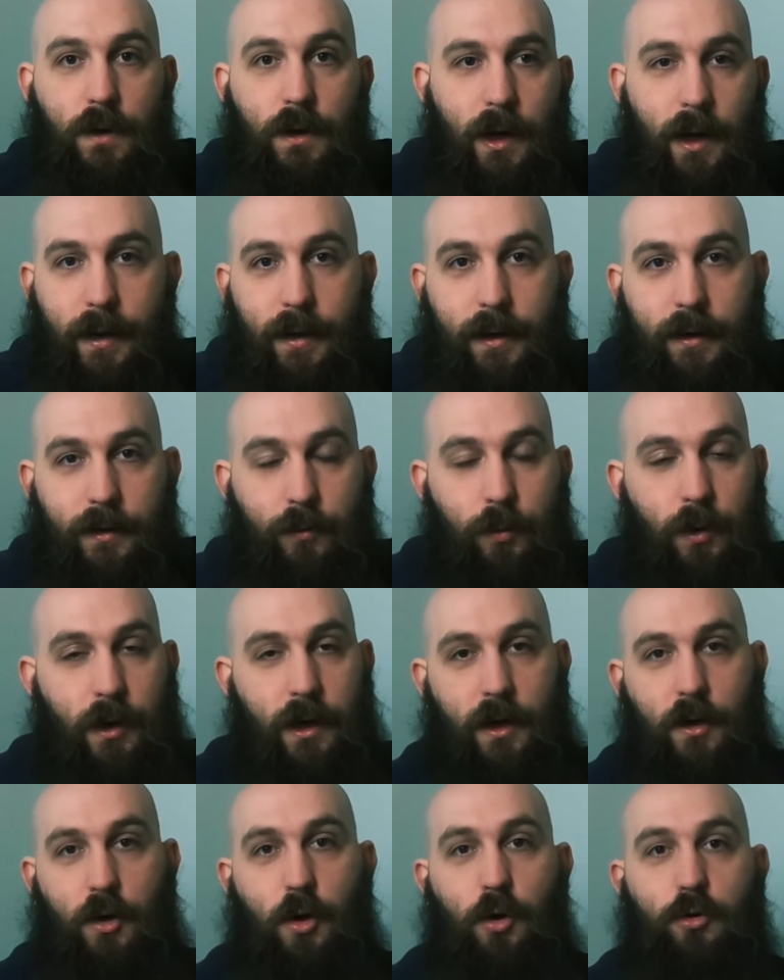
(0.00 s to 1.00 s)
And when
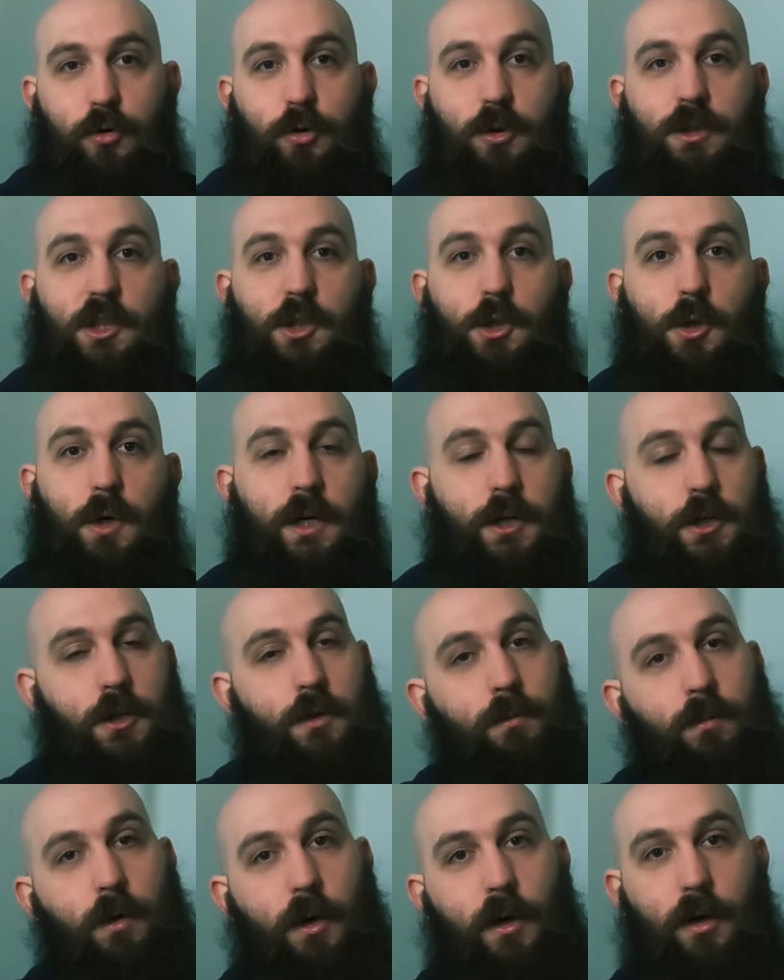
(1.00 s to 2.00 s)
I go to a situation,
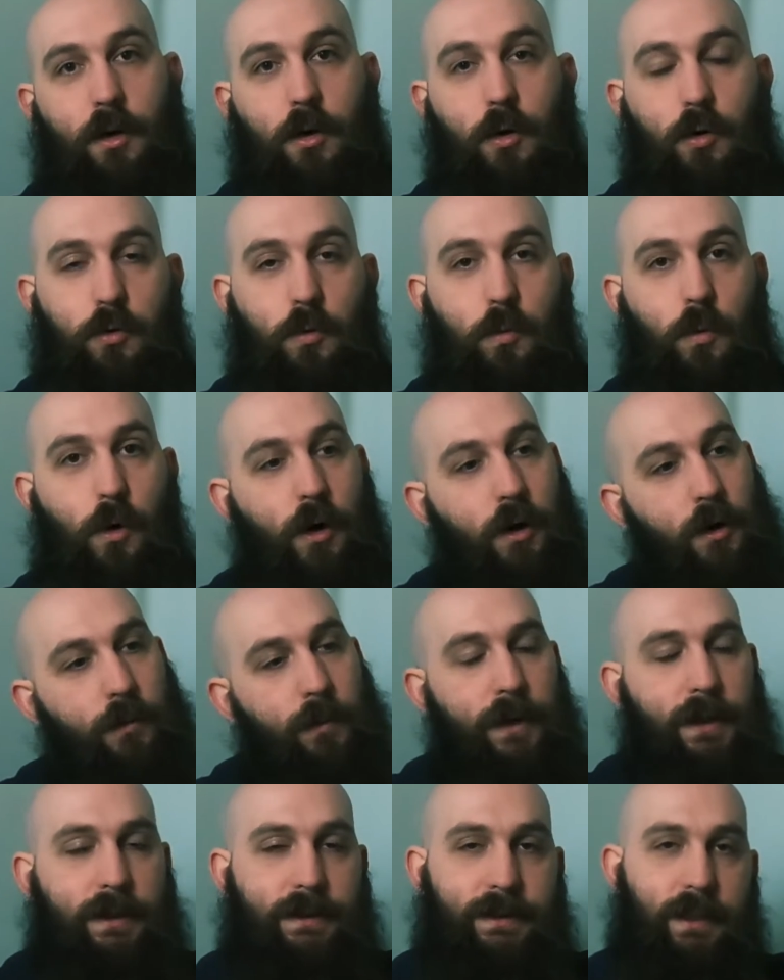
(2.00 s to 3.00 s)
when I go to work,
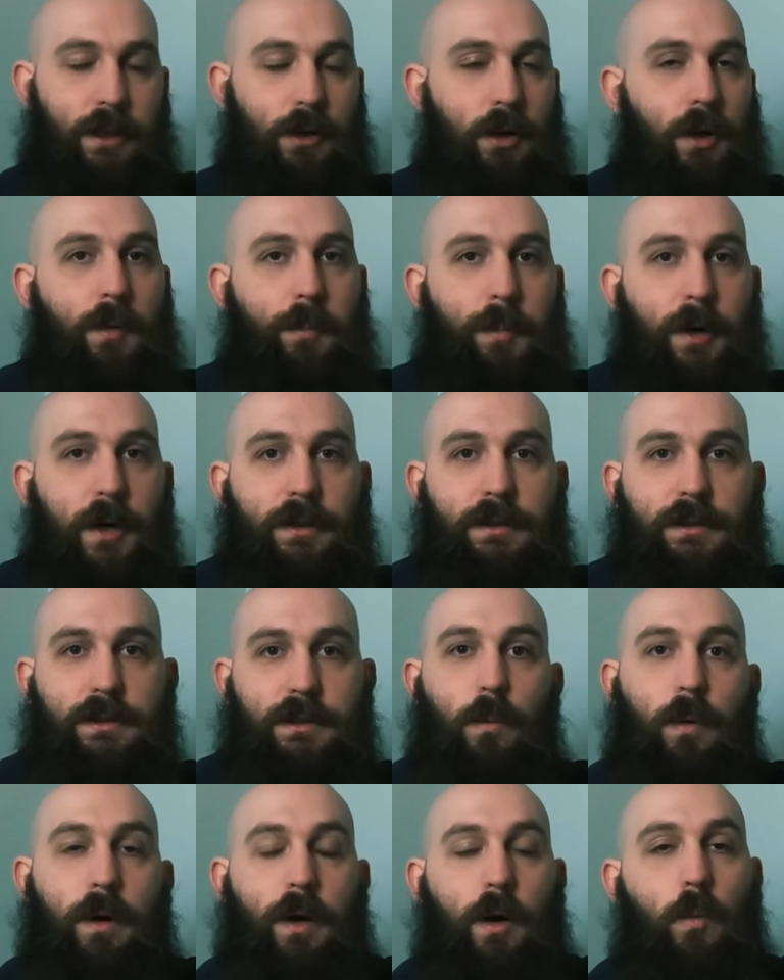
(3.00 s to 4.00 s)
when I sit on a bus,
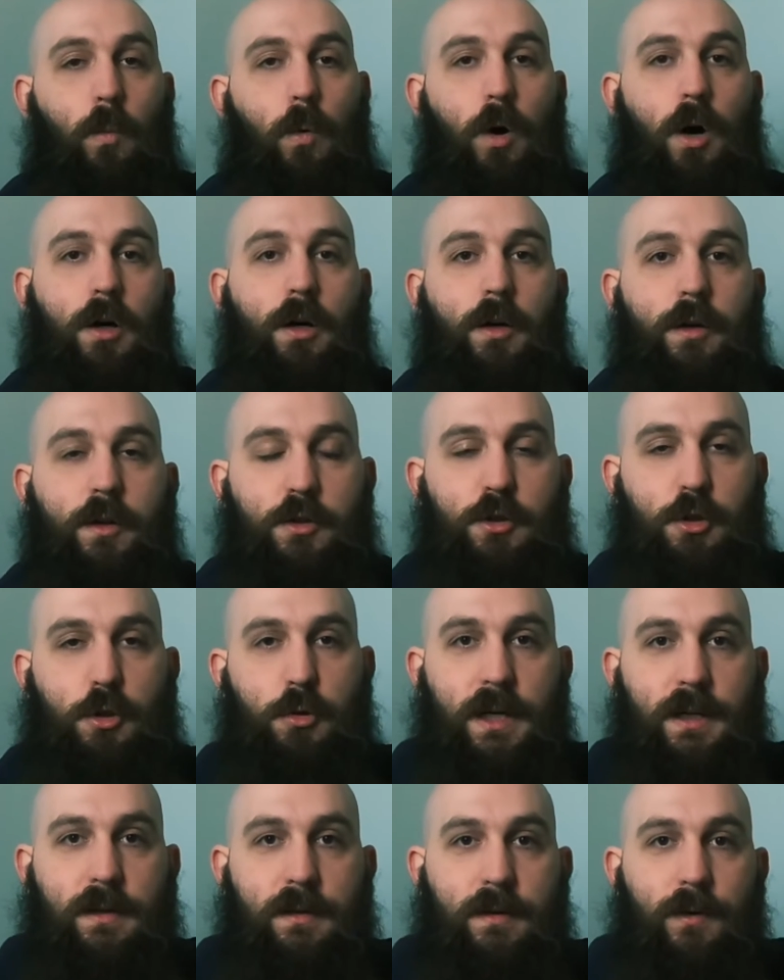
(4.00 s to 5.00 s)
when I walk on the
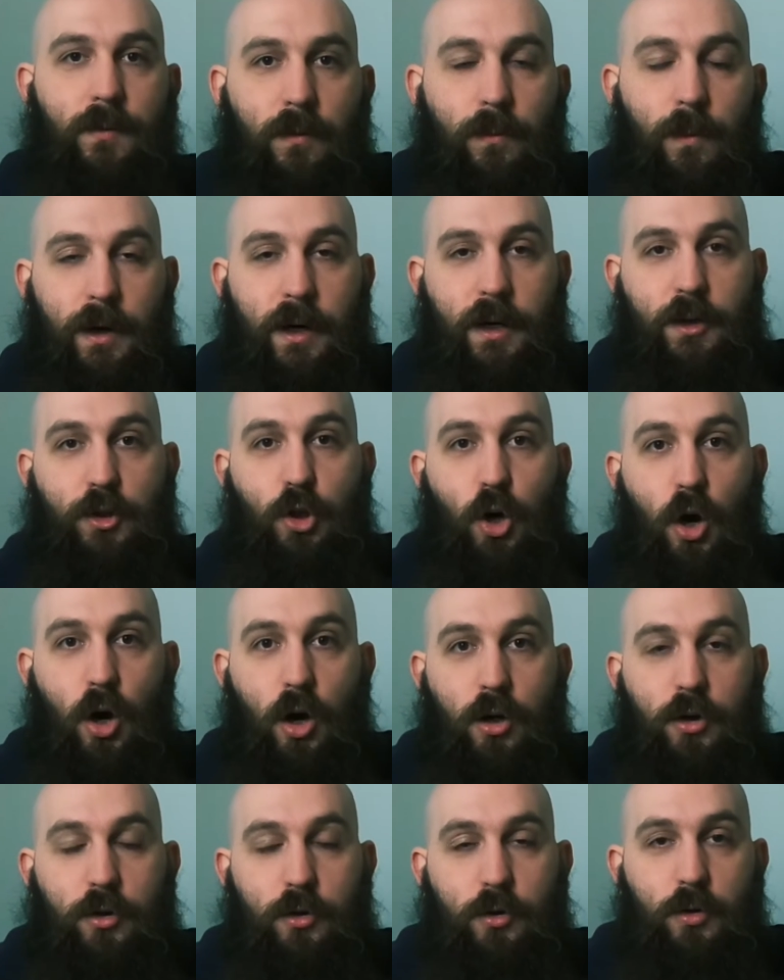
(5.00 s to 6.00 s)
street, when I
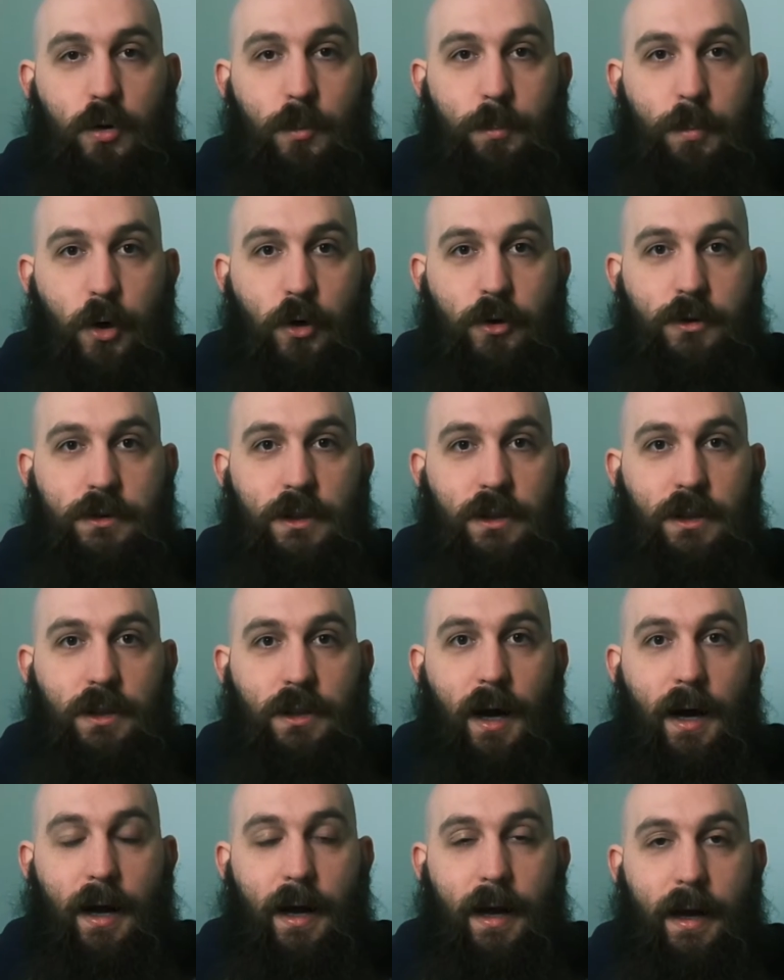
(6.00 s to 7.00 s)
talk to a person,
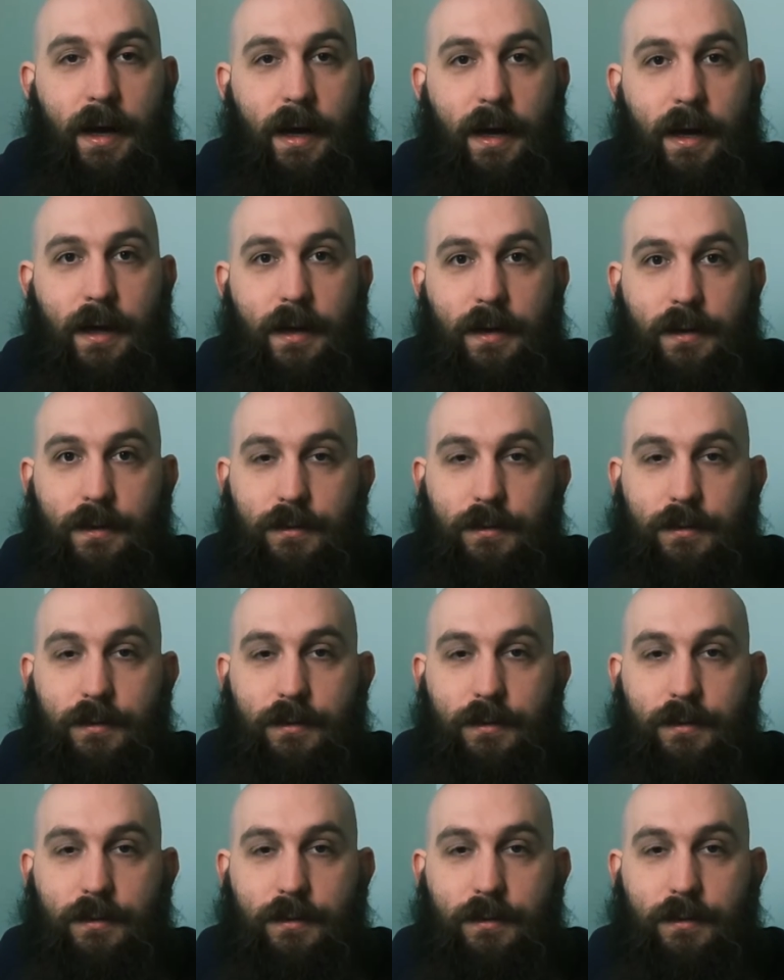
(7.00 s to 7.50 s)
I